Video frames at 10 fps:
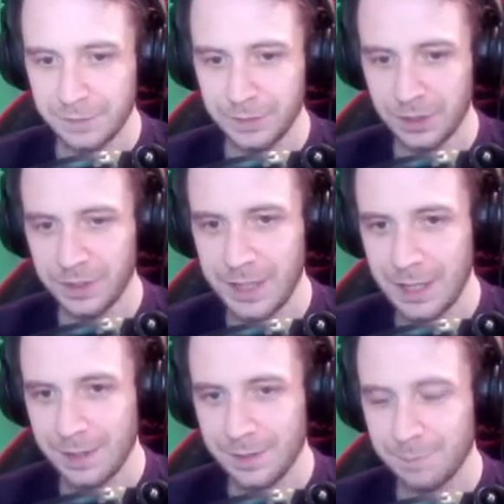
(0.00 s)
there,
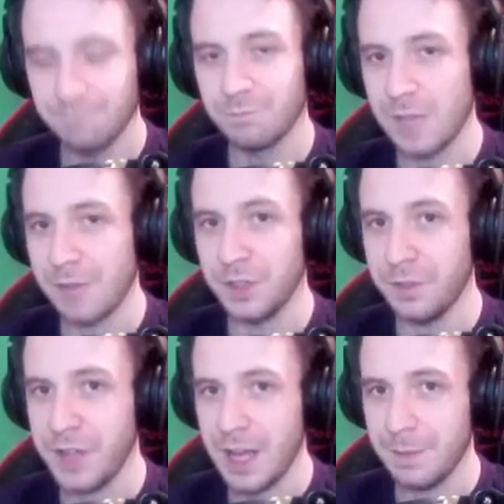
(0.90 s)
we have another
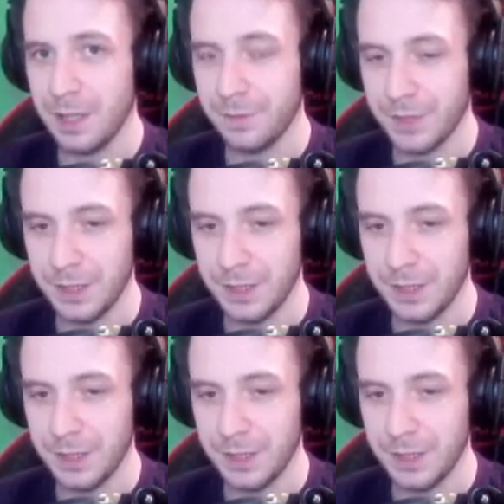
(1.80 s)
Nightmare fight.